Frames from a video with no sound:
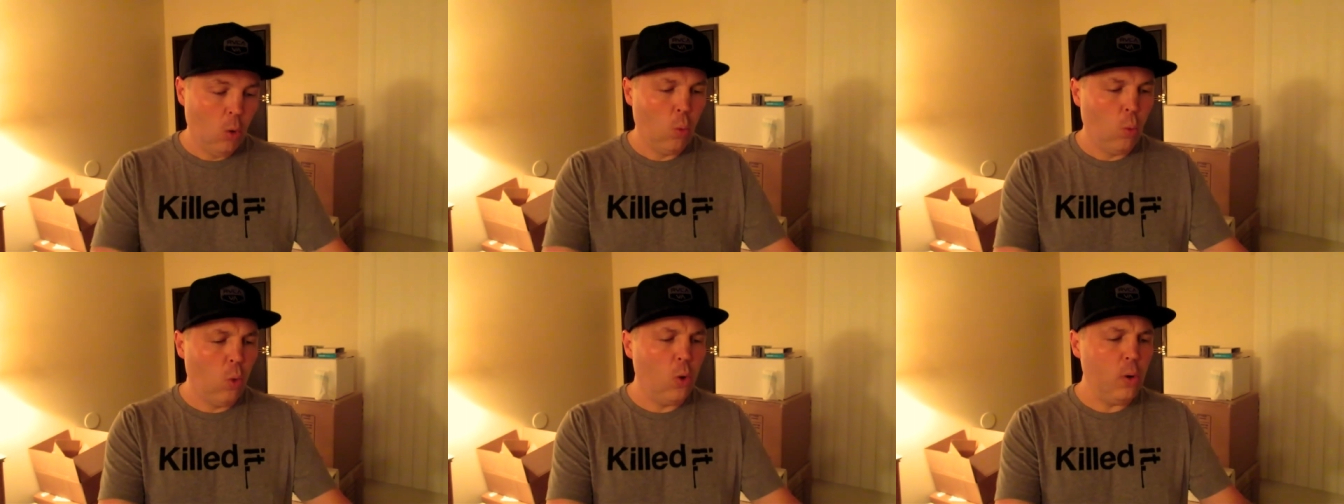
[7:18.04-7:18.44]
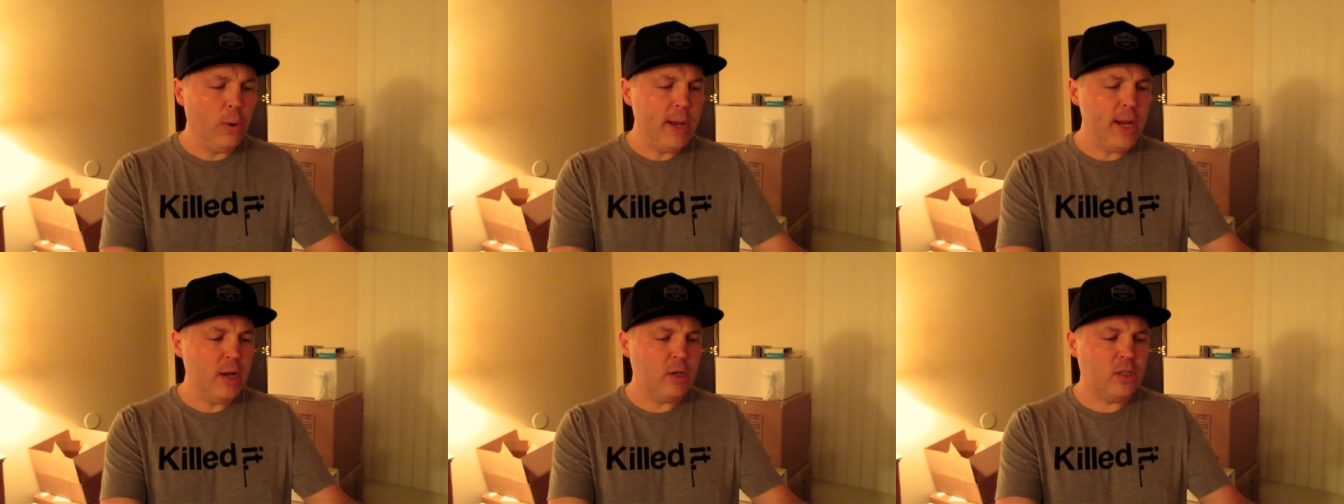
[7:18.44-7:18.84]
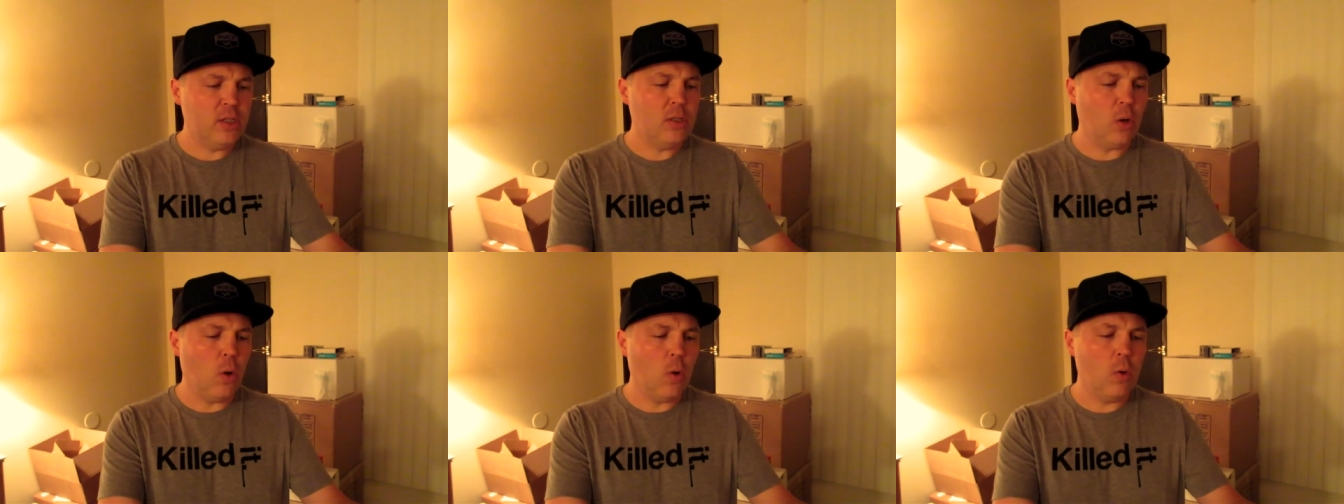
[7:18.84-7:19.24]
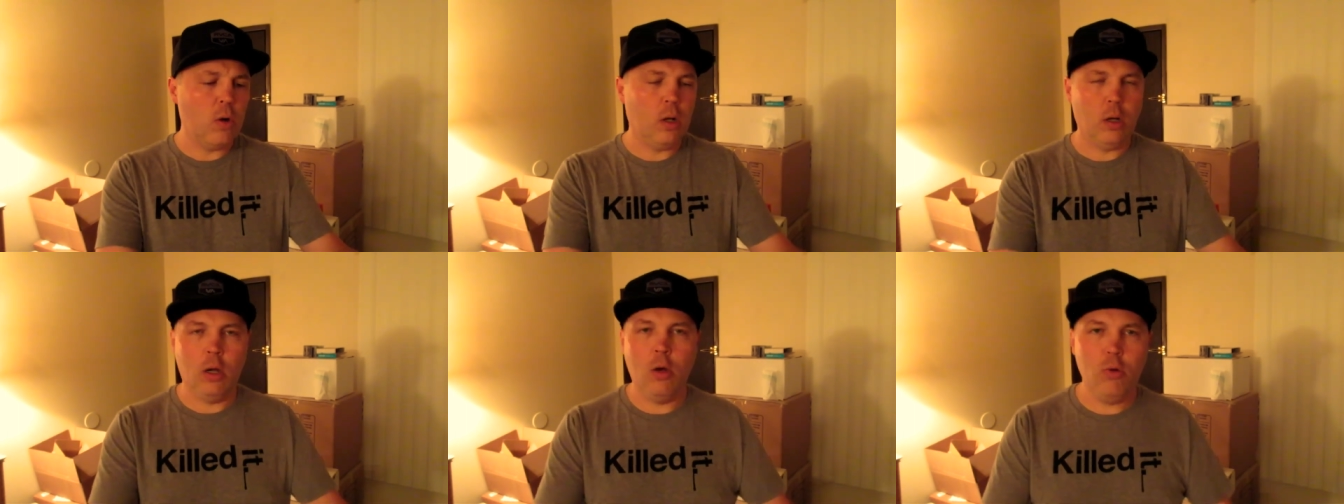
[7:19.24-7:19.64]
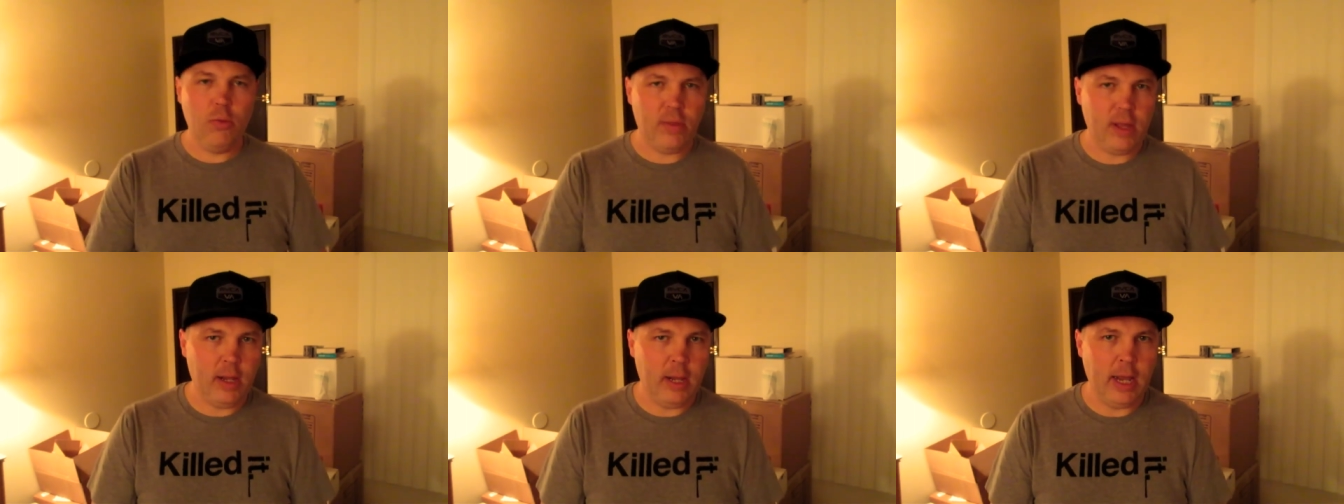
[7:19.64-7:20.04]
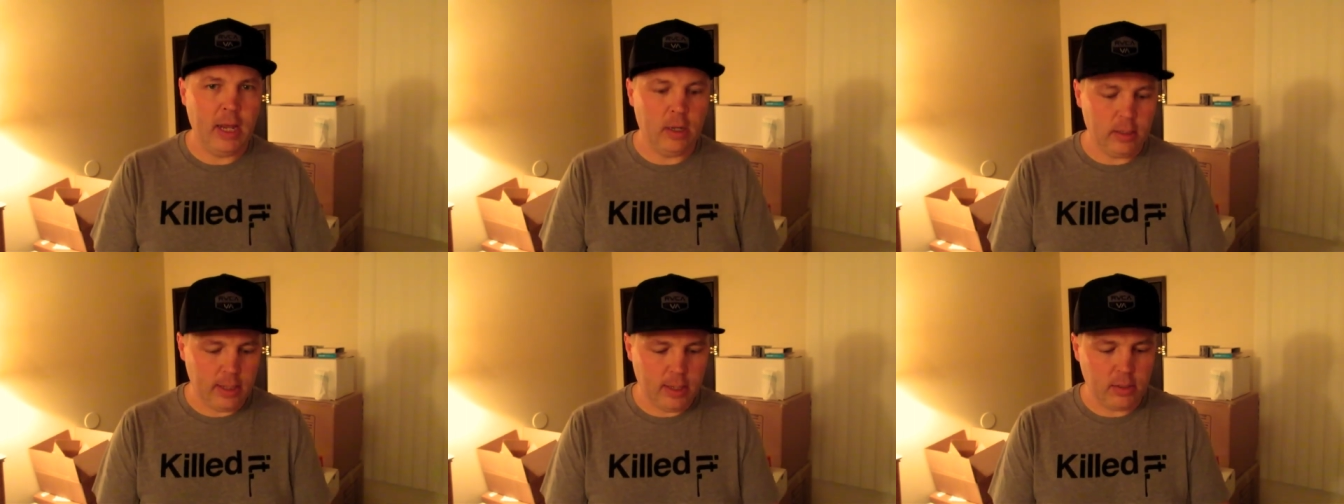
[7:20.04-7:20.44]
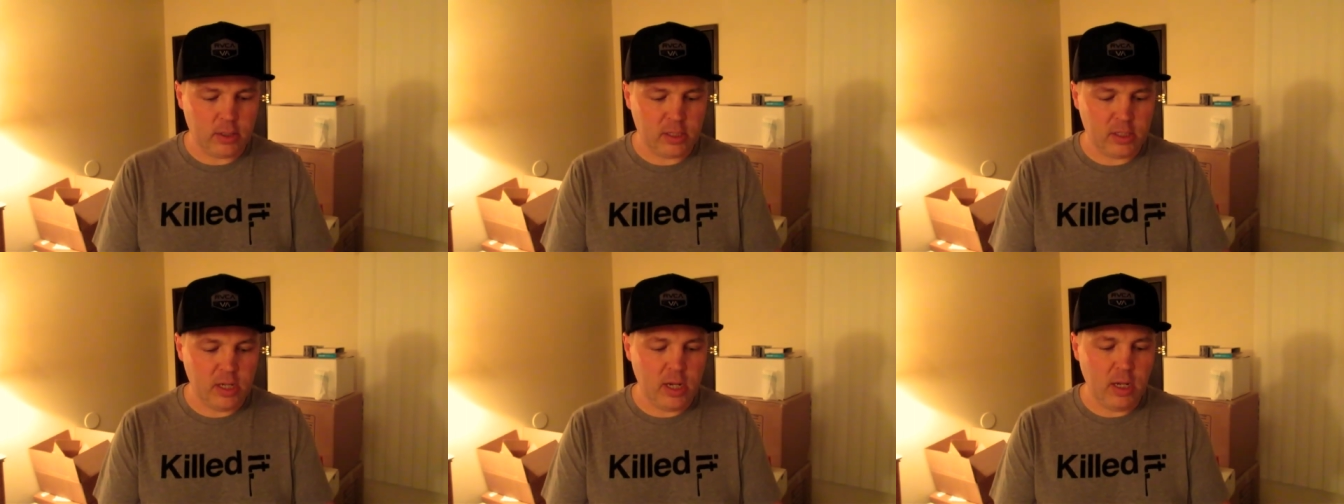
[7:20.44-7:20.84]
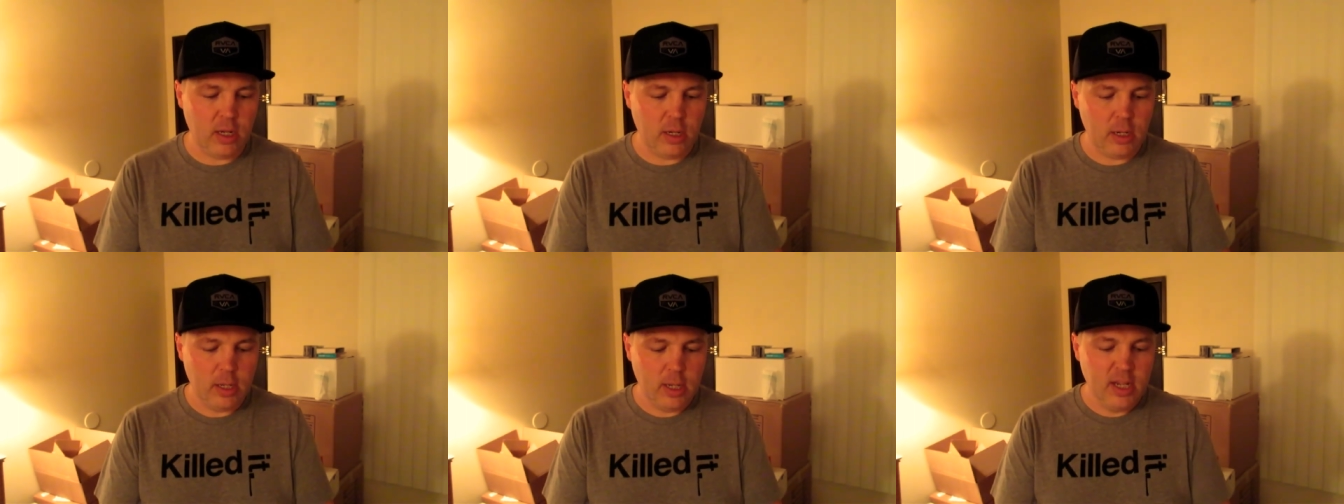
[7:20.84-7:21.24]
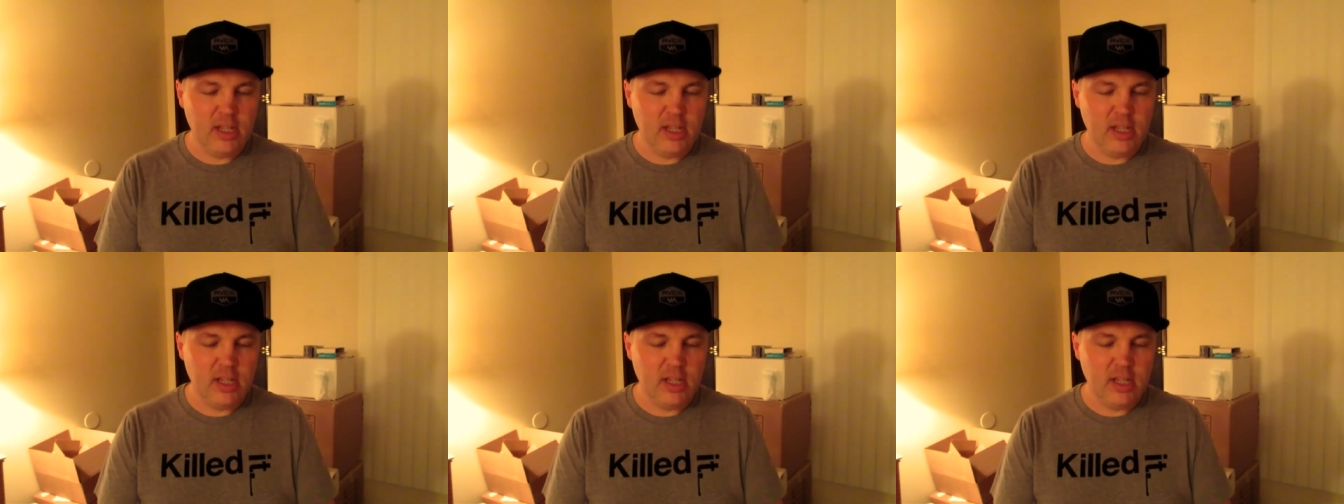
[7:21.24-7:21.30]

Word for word: Warrior Soul Clothing, LLC,